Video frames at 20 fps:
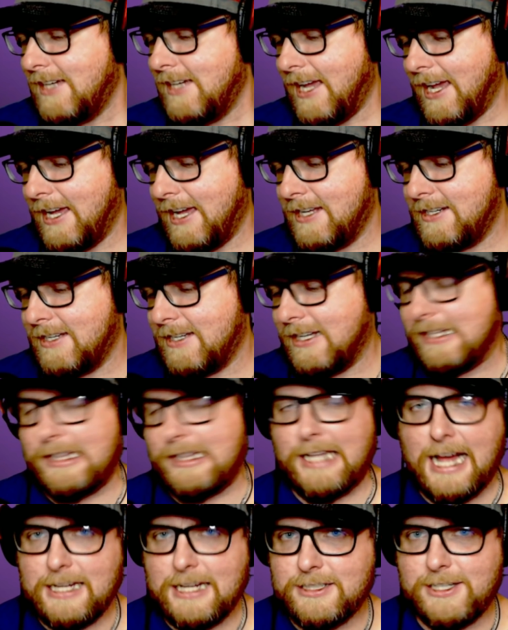and uh,
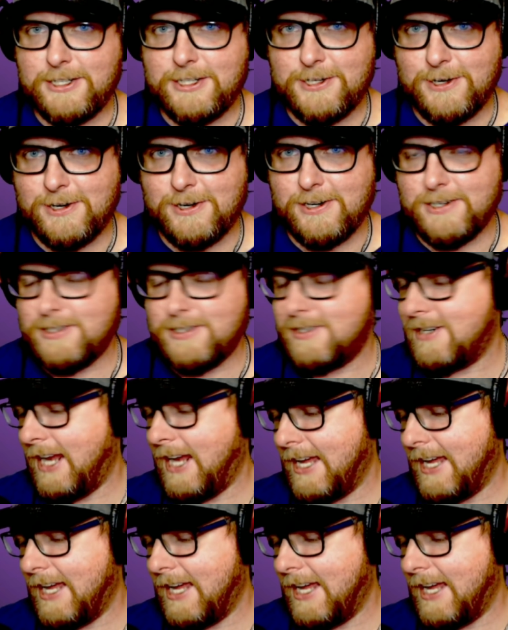lots of turns,